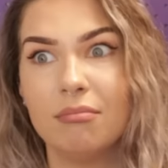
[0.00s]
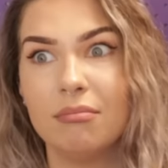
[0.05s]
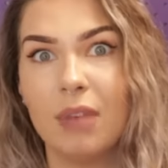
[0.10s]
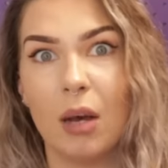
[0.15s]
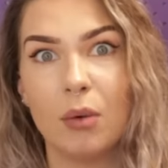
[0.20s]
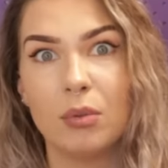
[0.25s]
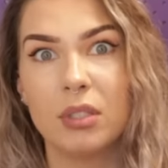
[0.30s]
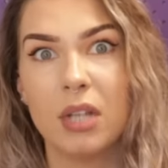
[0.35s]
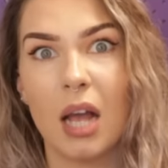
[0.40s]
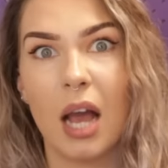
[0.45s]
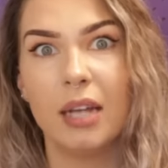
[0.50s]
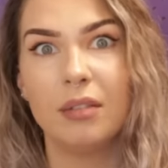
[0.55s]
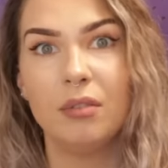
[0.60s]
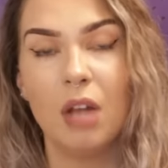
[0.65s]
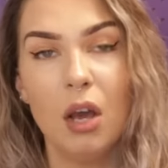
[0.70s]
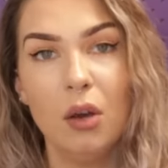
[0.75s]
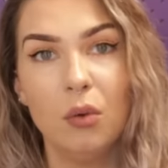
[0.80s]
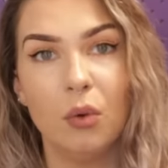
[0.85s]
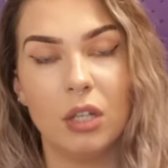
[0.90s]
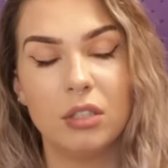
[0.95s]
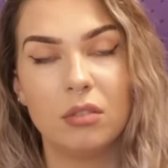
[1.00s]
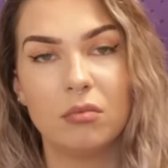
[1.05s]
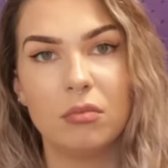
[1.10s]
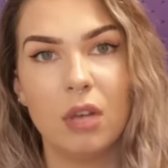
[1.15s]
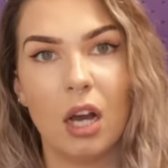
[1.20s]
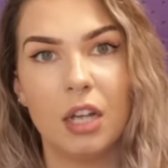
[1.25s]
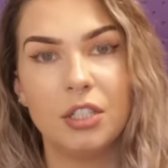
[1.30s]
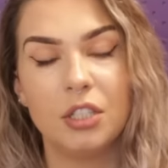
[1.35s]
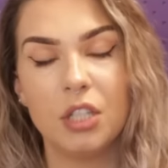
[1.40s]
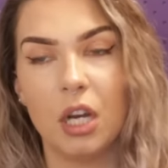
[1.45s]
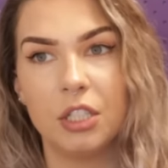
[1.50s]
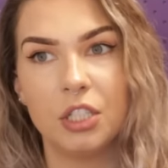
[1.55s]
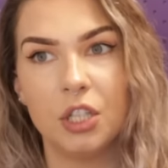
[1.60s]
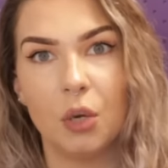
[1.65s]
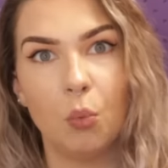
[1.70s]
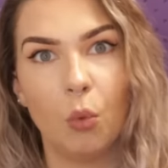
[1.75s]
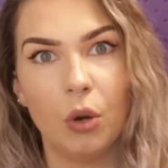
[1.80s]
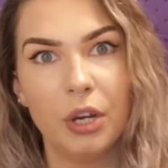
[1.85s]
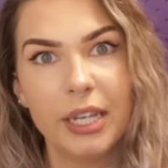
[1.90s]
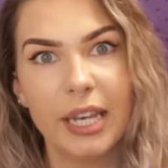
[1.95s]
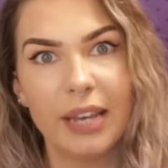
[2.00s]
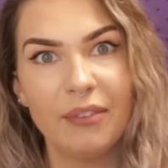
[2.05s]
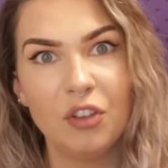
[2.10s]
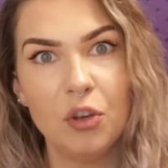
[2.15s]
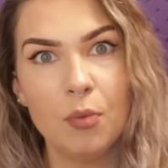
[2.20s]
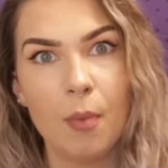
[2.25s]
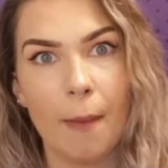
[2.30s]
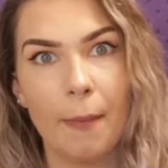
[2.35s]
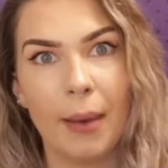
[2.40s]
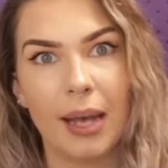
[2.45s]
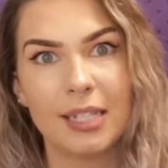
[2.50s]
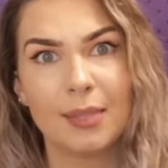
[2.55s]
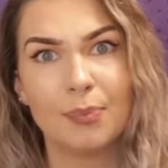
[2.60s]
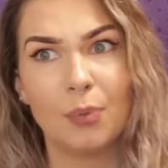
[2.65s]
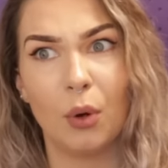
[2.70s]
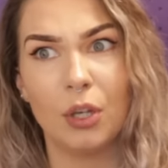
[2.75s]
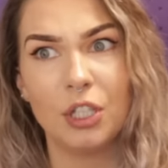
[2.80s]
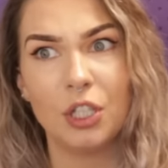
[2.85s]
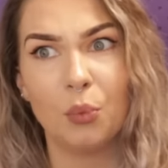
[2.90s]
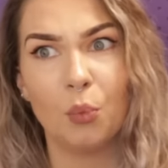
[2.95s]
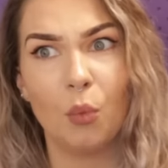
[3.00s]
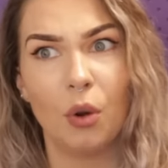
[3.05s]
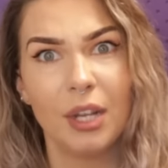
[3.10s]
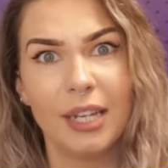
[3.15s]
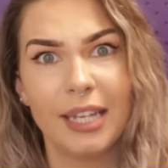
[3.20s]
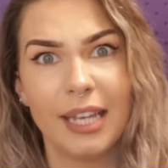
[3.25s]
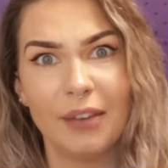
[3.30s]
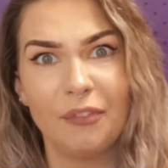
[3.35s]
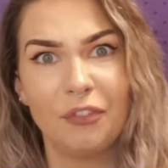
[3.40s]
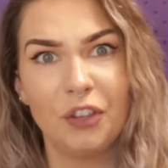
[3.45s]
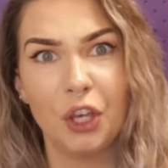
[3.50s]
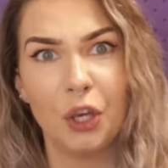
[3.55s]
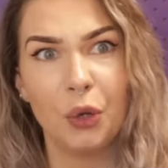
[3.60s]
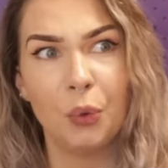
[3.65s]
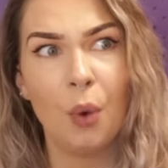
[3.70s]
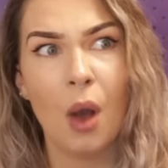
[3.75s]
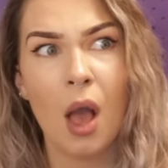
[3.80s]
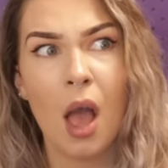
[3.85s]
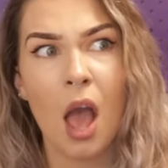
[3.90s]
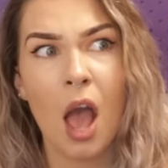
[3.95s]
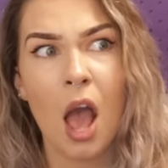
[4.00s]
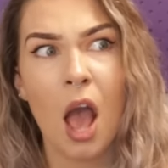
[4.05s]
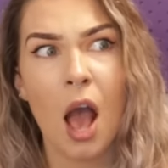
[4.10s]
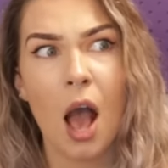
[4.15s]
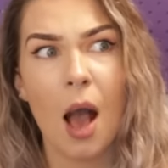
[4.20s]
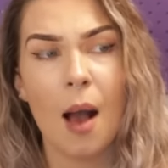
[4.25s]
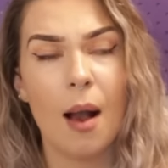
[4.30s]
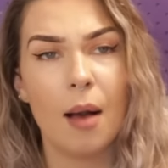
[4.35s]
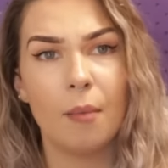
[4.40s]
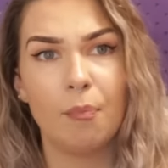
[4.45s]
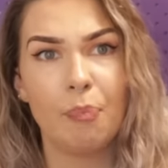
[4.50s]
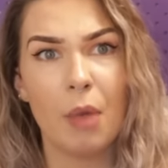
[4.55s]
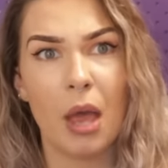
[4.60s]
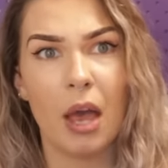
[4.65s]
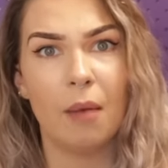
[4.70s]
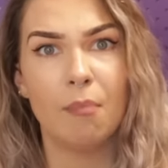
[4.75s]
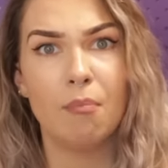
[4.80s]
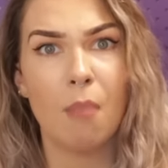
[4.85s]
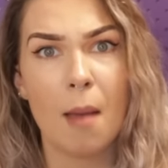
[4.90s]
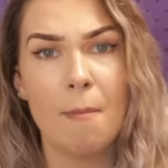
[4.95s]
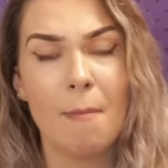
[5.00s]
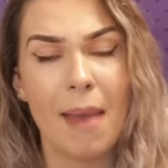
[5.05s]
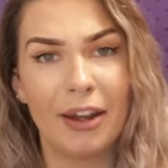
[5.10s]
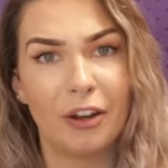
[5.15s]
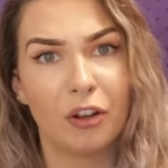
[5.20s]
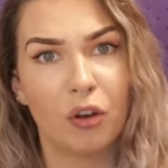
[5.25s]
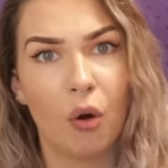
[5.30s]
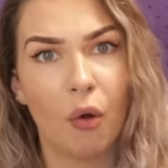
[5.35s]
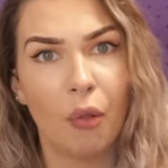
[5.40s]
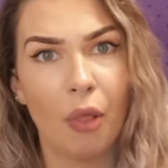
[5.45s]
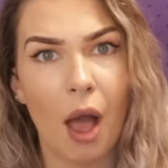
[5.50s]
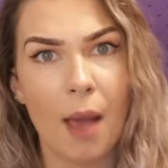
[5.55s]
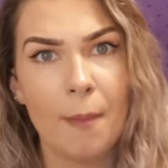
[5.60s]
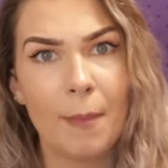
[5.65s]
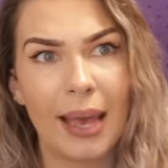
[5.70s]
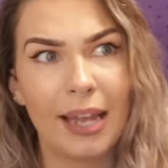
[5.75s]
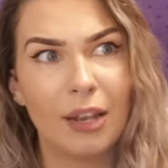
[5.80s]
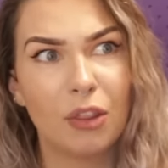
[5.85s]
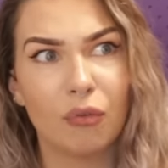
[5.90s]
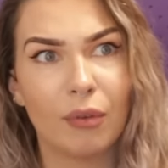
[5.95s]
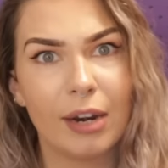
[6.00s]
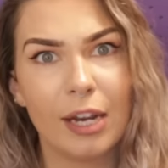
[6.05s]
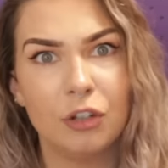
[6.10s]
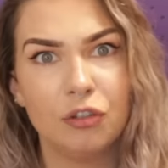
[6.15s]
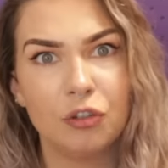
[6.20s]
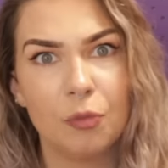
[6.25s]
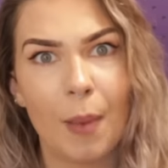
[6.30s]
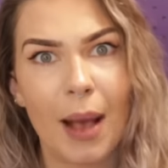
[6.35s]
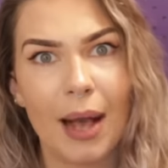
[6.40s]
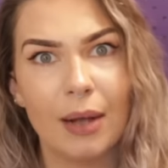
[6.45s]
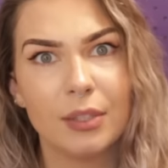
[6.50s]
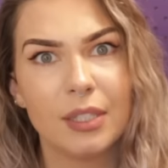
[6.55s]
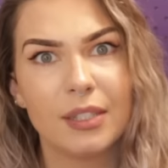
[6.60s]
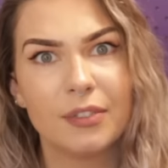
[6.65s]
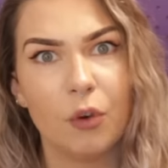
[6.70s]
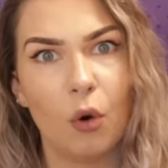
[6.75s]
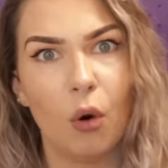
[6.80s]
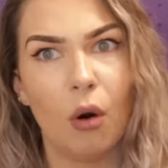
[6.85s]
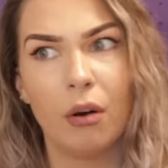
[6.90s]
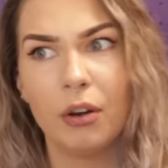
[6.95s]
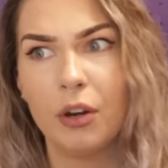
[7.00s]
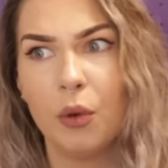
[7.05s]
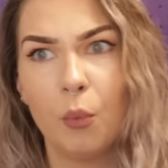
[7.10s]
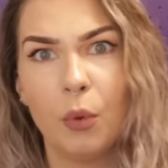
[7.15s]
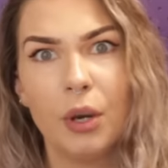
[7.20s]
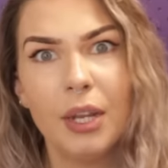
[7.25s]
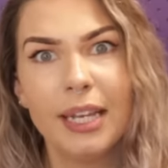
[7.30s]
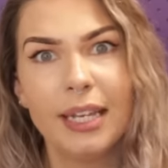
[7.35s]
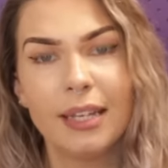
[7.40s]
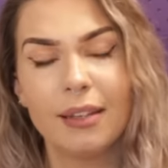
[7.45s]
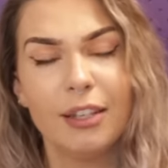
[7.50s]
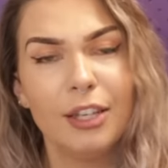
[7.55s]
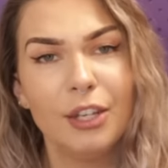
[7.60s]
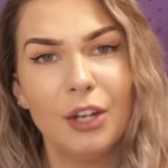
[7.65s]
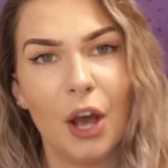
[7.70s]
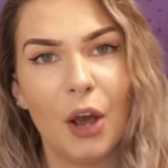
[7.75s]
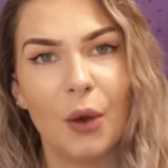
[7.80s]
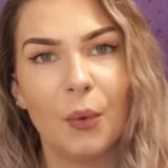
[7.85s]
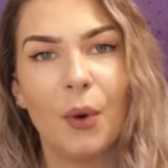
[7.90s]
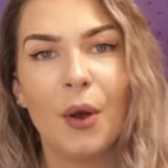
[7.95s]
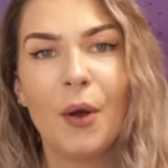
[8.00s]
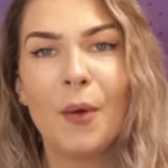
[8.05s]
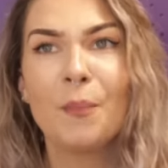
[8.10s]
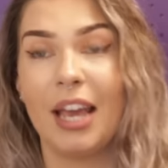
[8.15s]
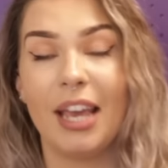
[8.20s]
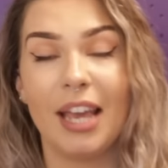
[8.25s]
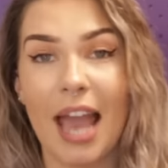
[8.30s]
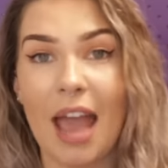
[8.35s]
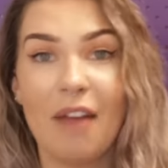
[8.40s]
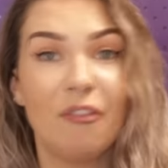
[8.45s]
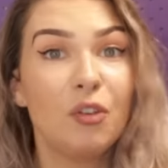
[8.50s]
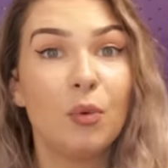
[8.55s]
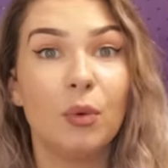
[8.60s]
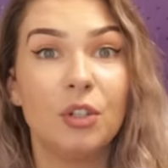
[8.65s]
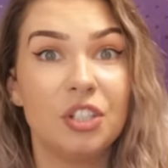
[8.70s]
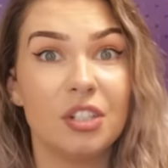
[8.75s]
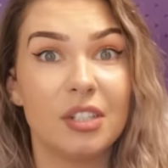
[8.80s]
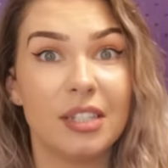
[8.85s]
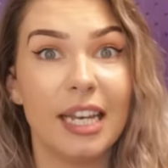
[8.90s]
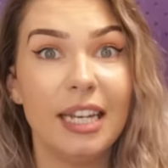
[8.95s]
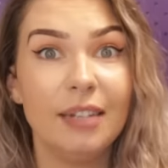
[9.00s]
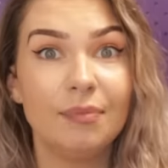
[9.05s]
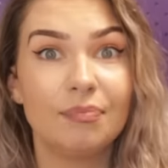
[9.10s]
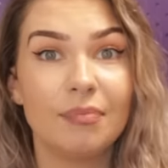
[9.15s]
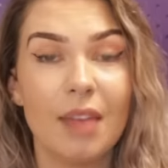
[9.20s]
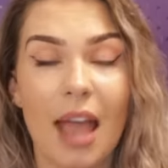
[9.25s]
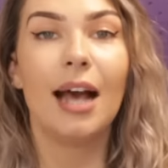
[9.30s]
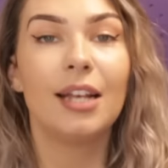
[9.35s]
I was like, no, I don't want to give you my passport. I don't want to give you my medical that I paid £300 for. I don't want to, you know, everyone does it.